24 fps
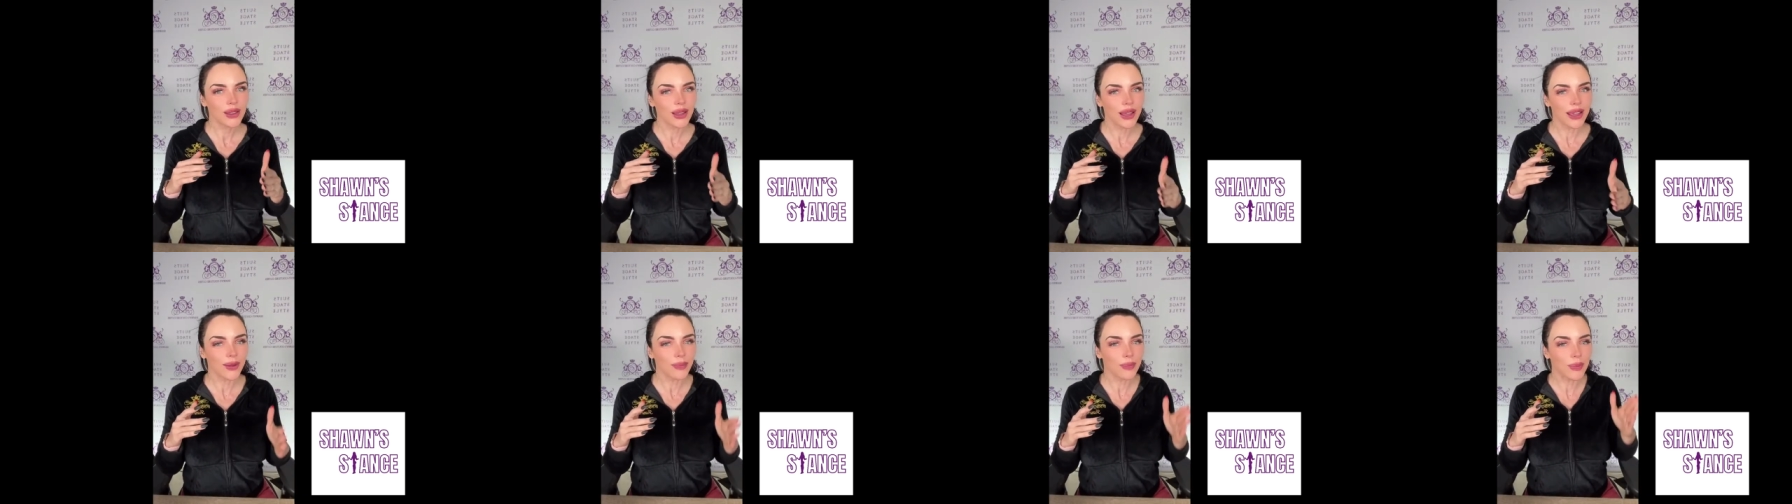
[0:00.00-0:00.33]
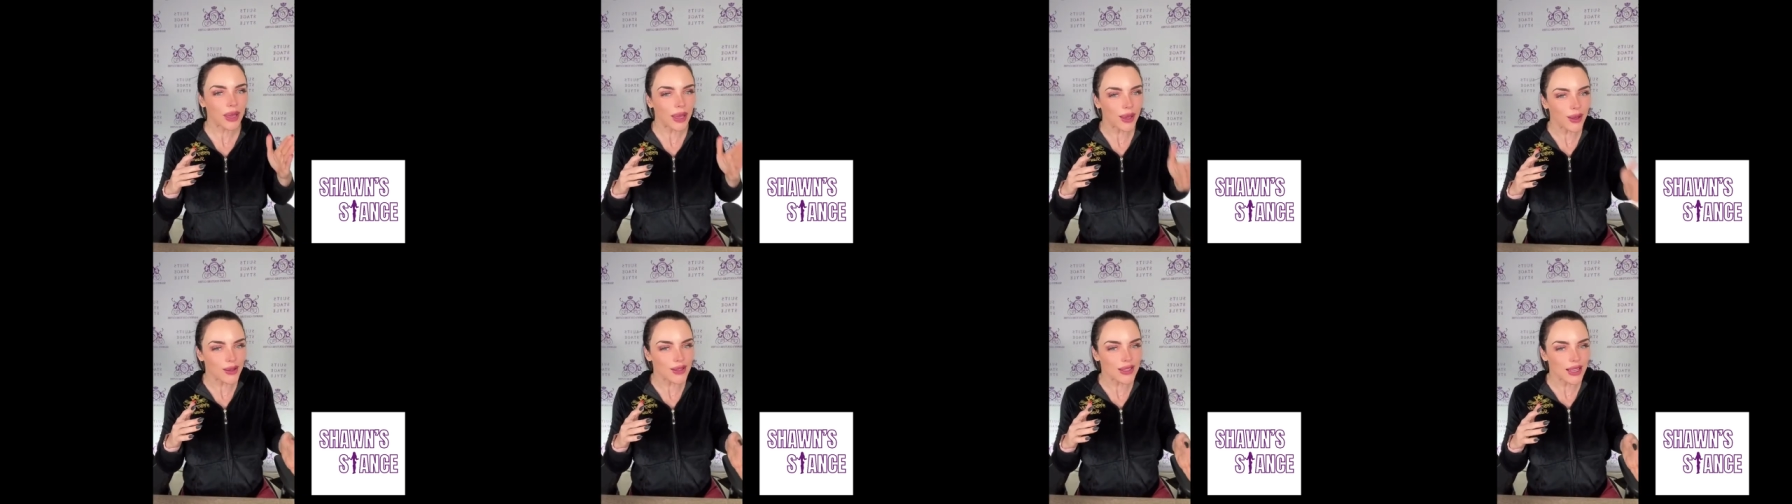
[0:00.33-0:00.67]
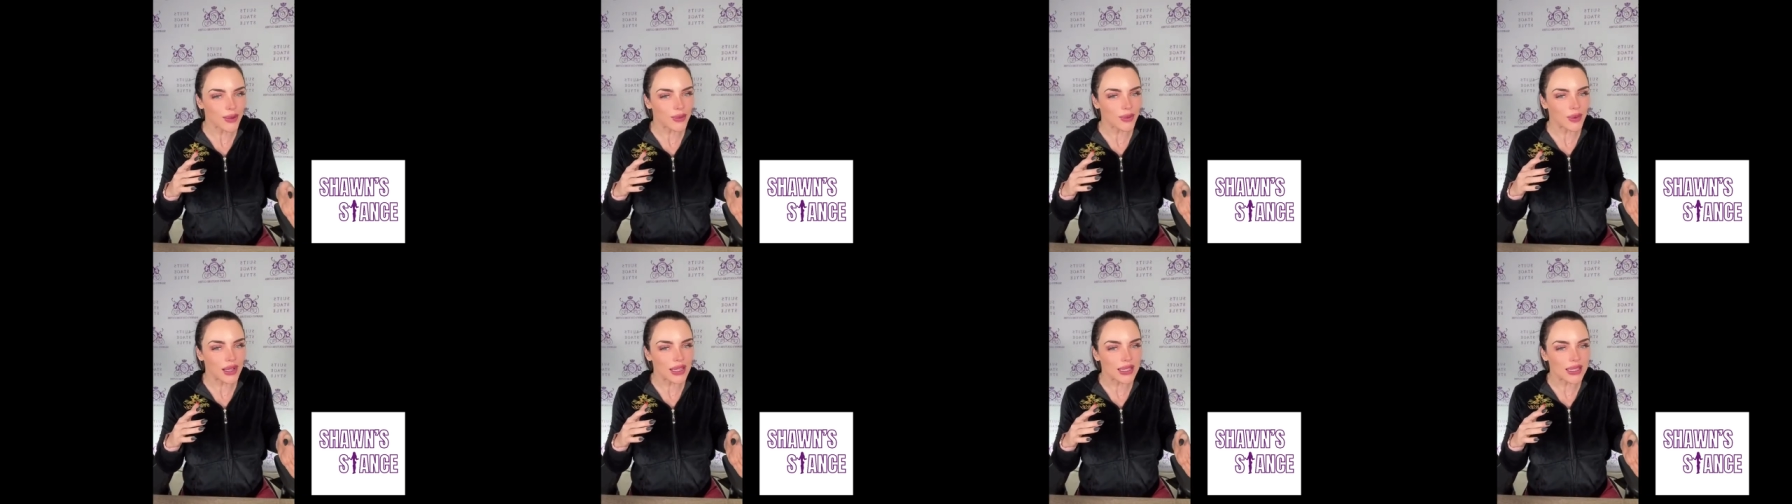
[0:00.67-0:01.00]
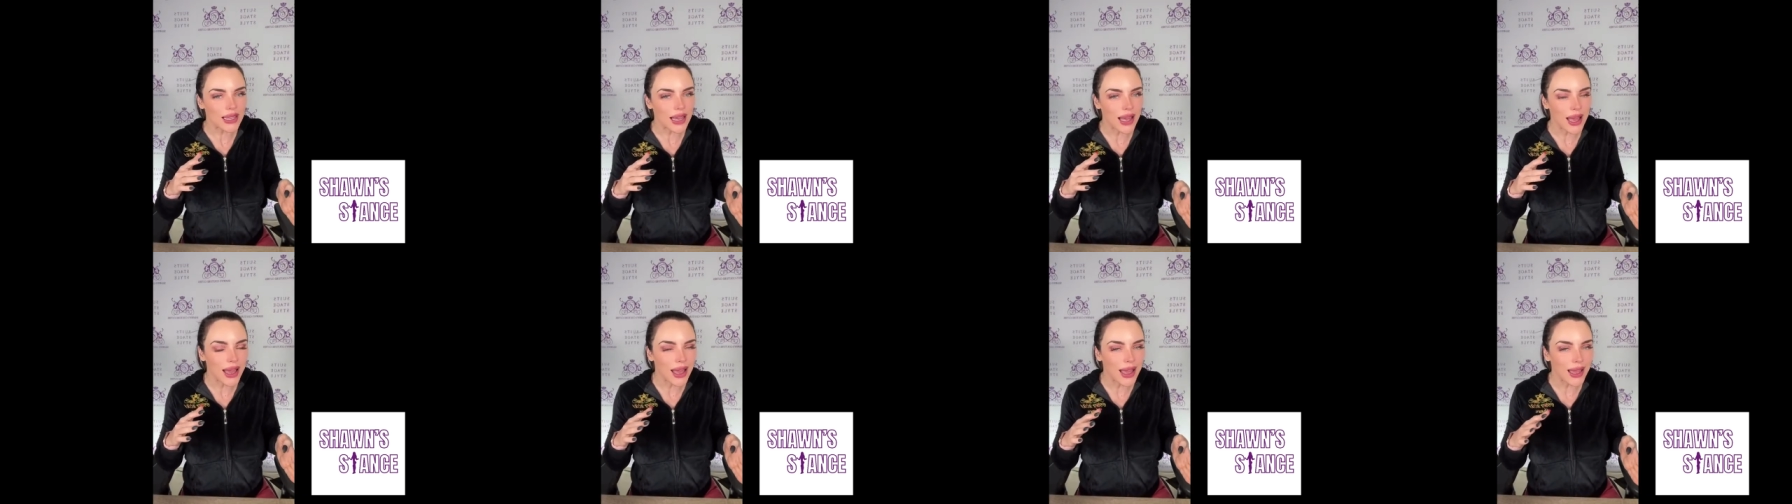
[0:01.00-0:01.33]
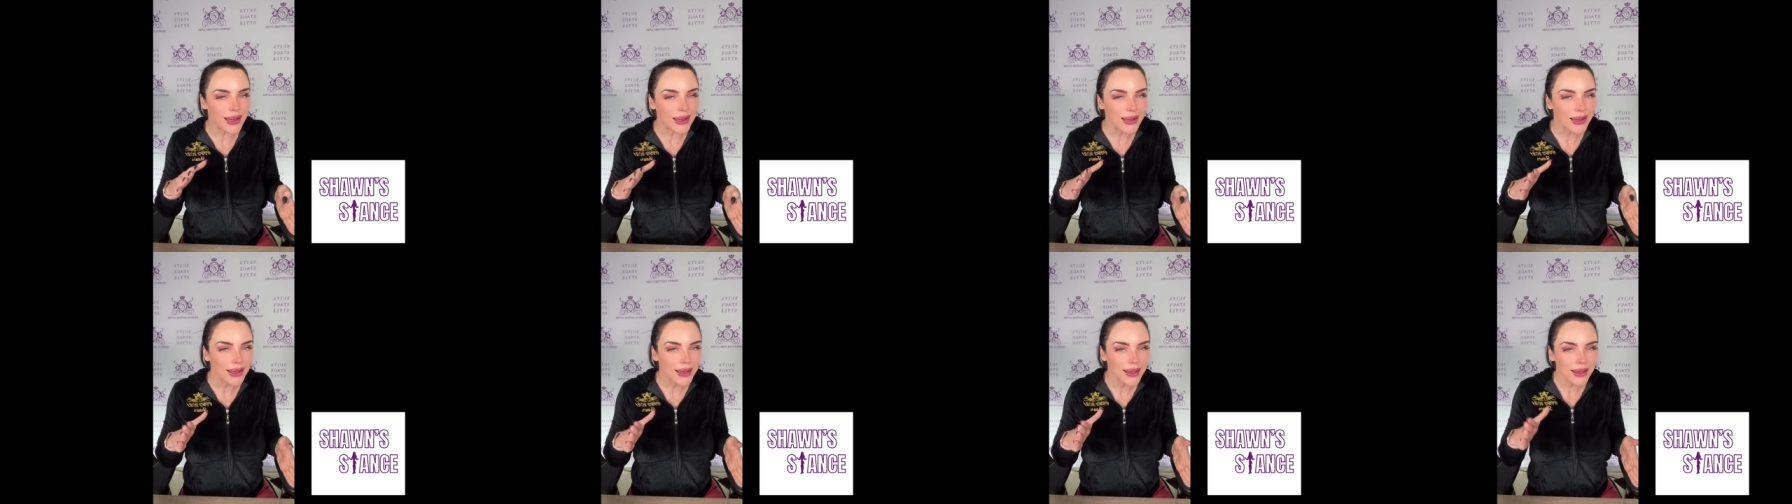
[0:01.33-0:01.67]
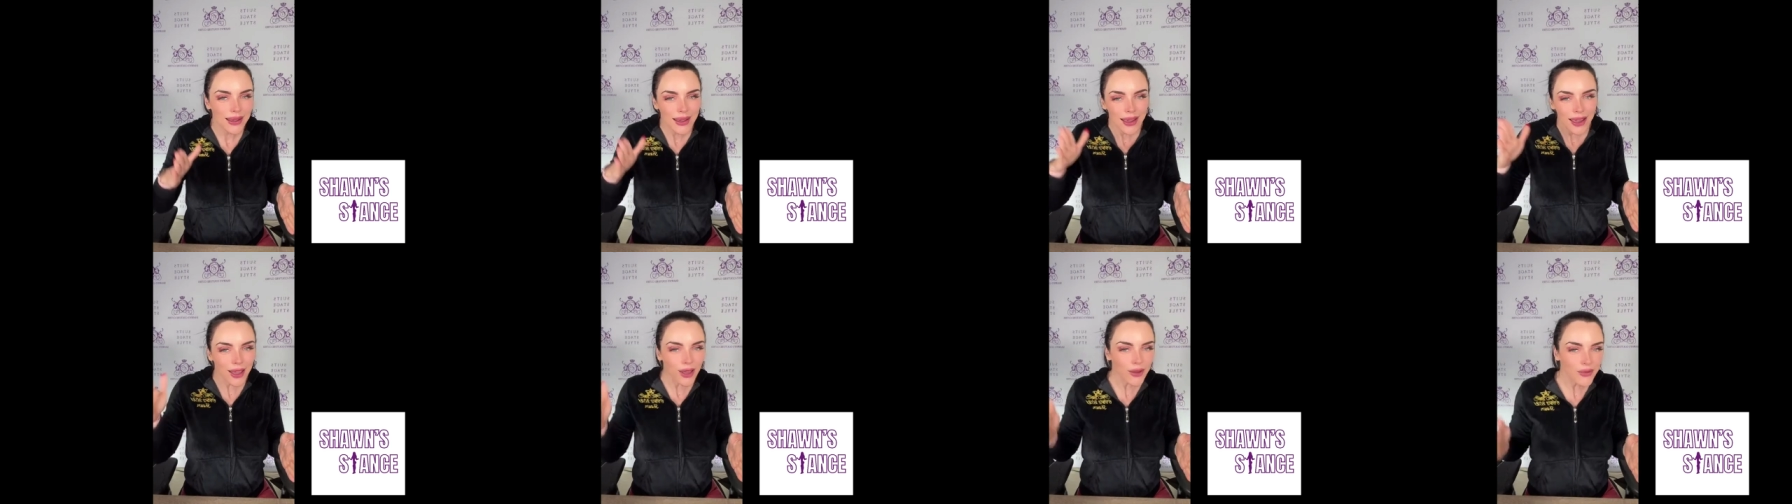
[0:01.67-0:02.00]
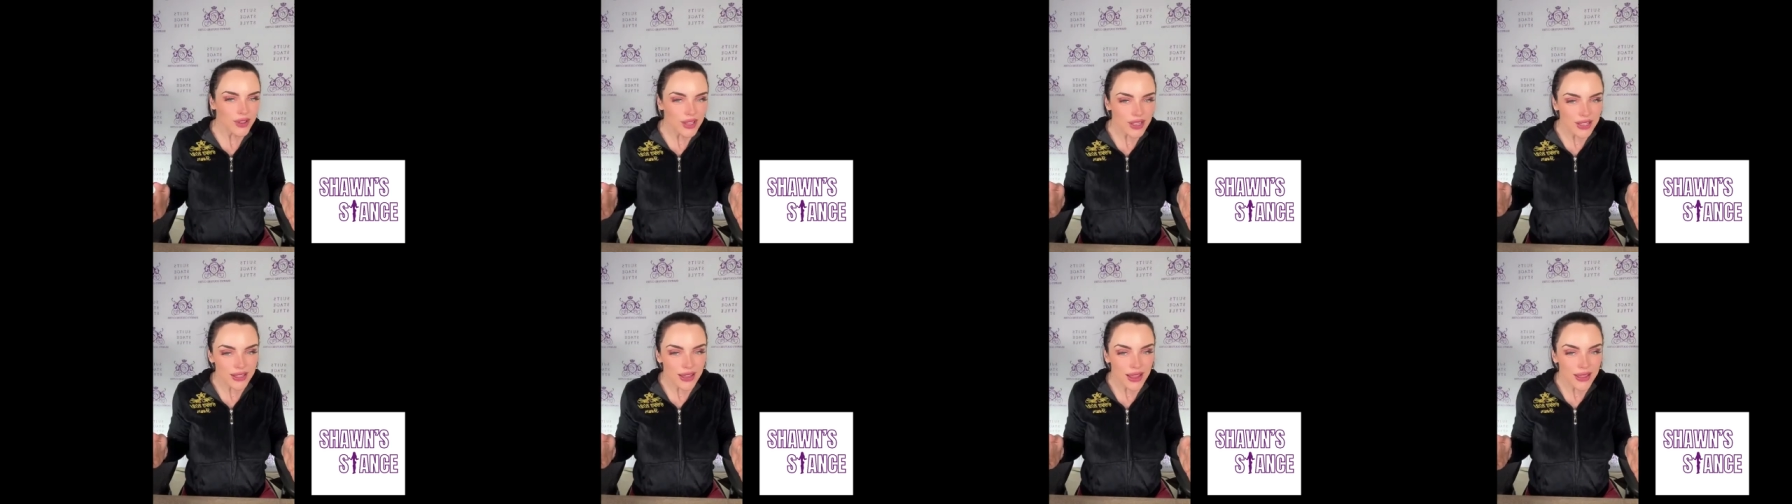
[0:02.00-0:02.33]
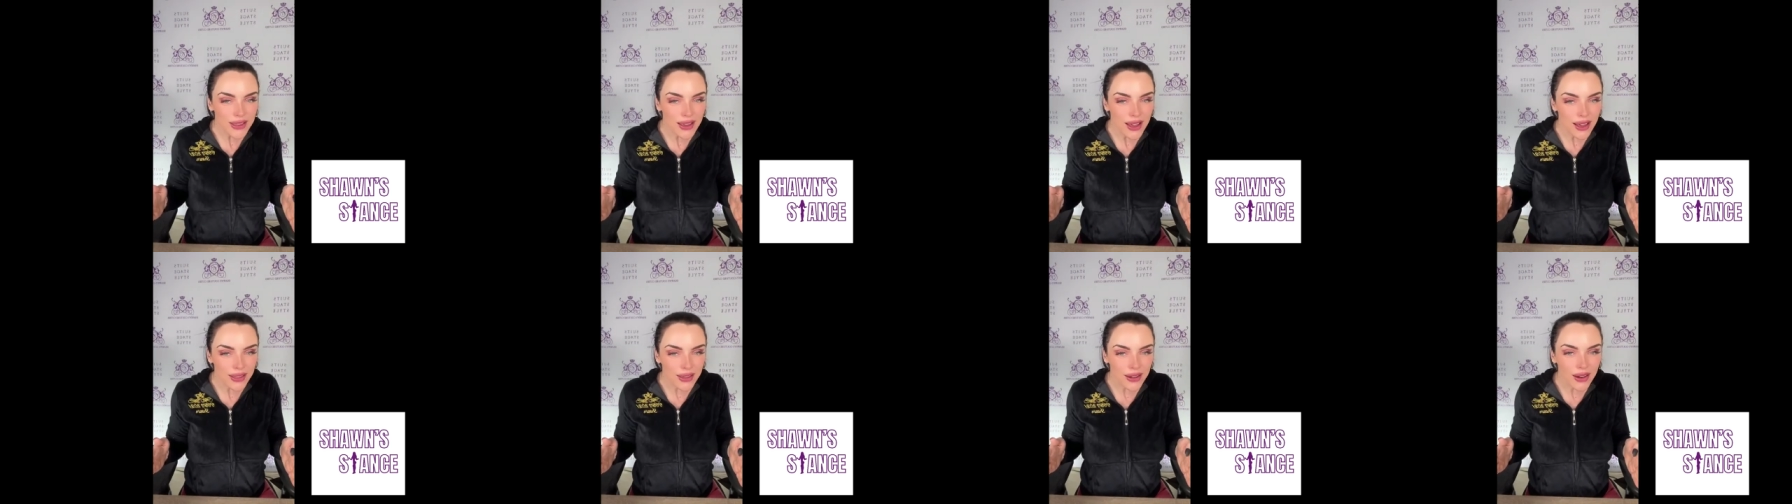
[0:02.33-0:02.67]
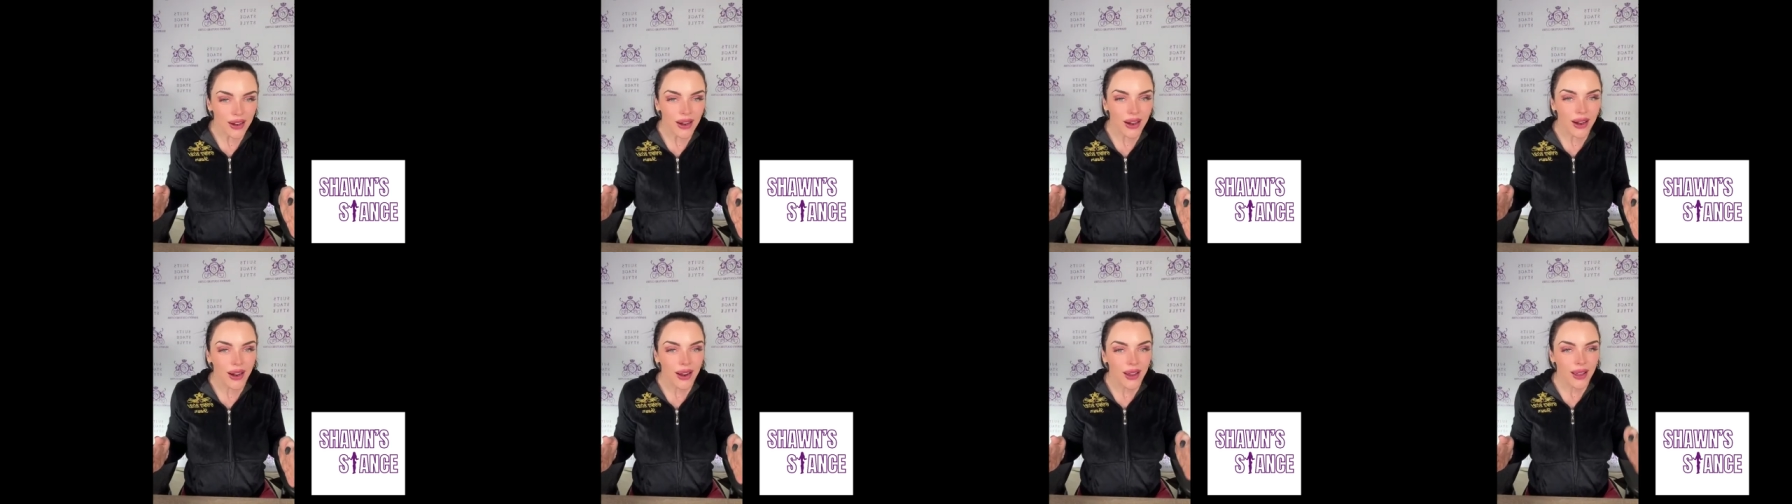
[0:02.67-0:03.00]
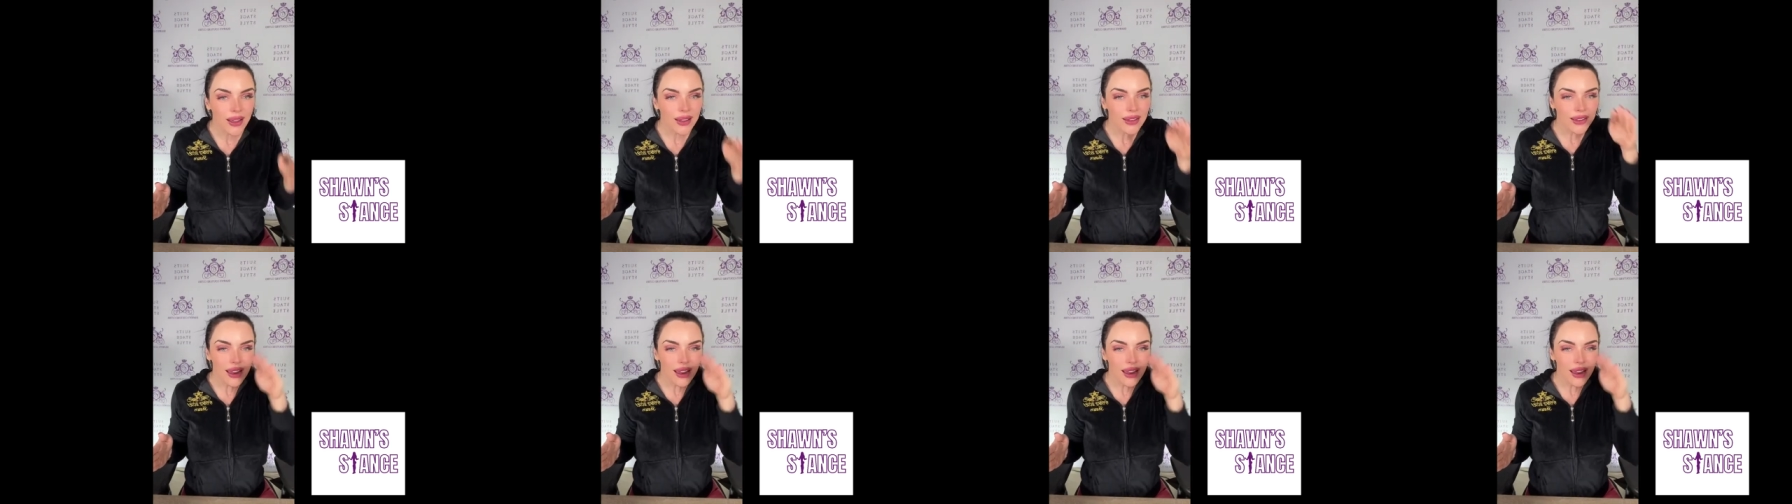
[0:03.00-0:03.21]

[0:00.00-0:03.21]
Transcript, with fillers: Like Piggles on one side, Elvis is on the other,